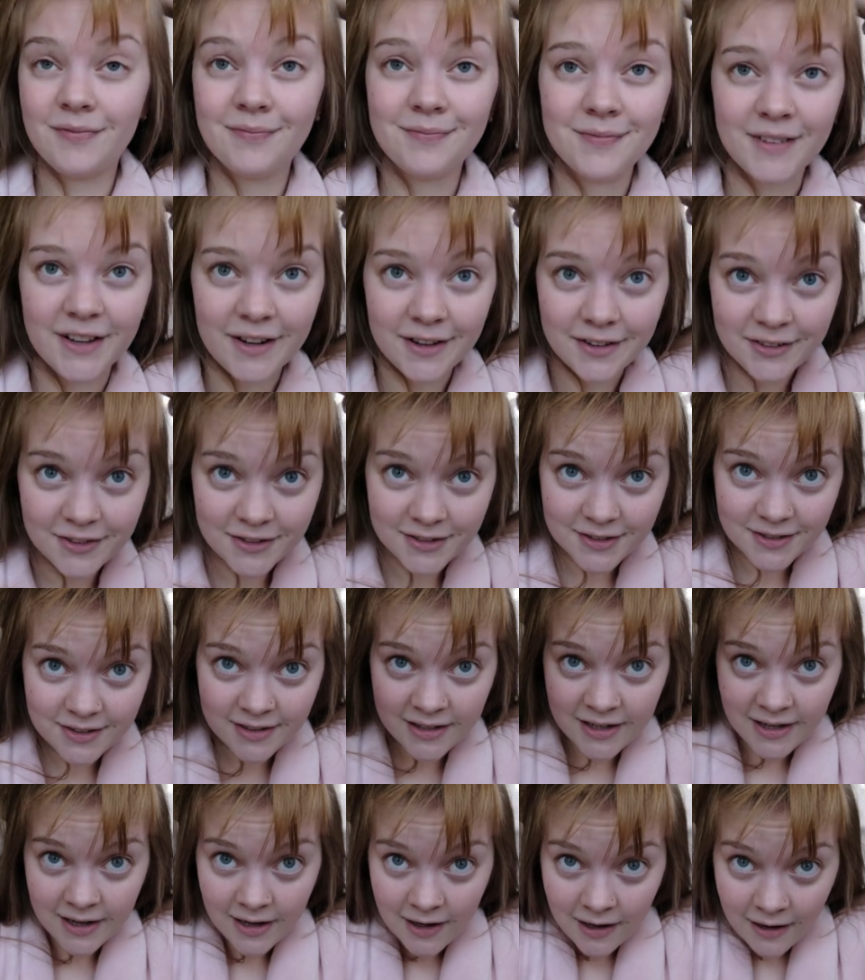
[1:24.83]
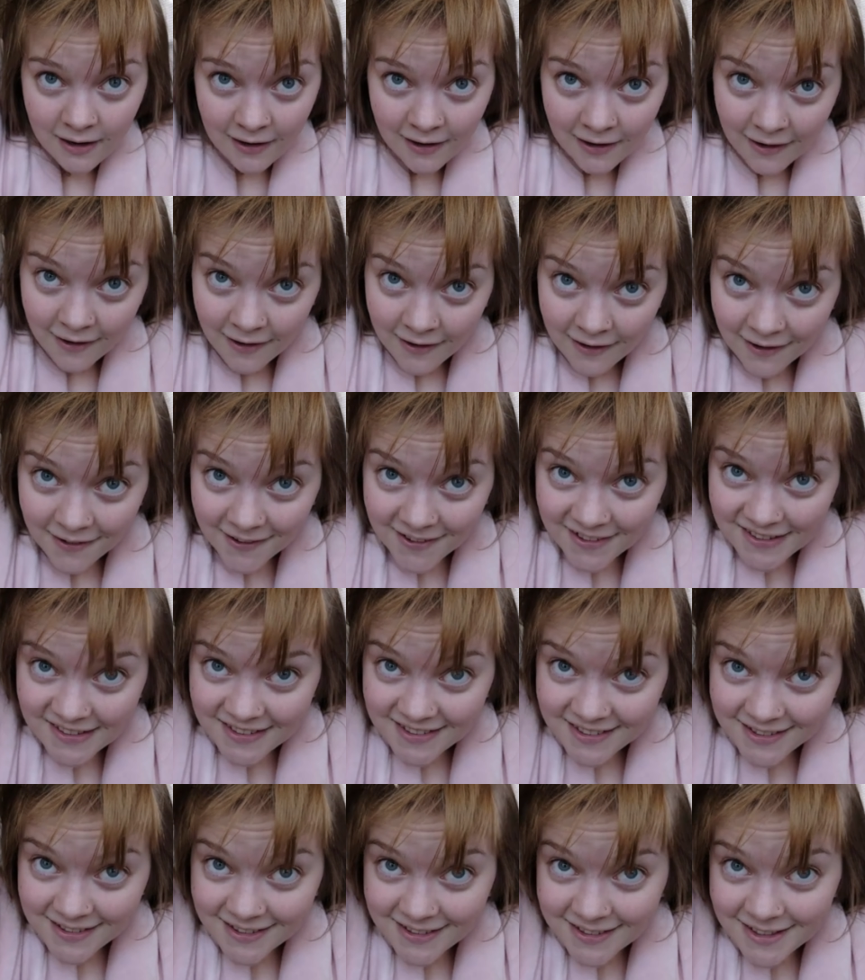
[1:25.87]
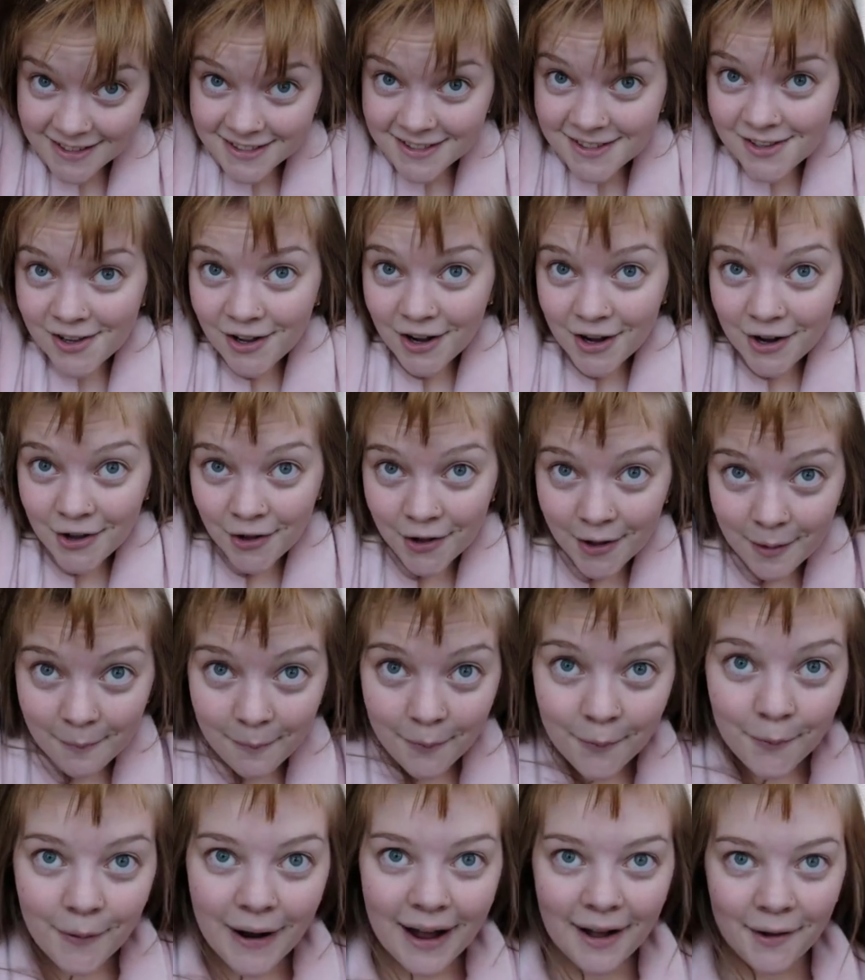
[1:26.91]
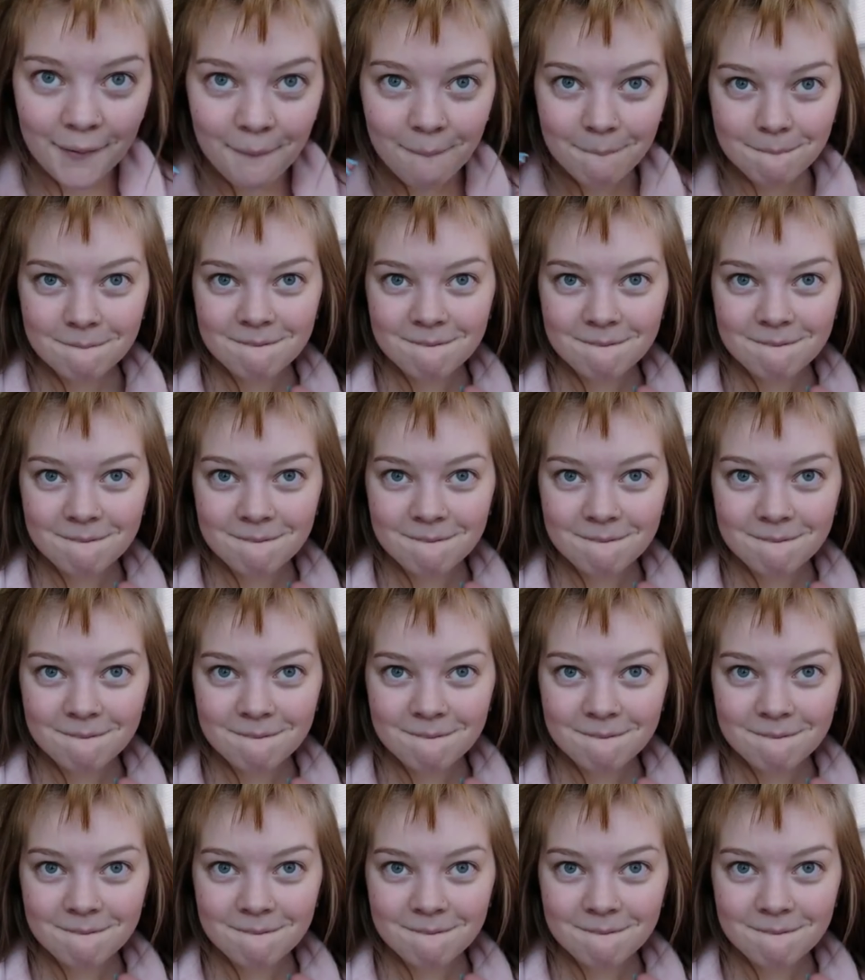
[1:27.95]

I'm gonna just use this claw clip. Wow.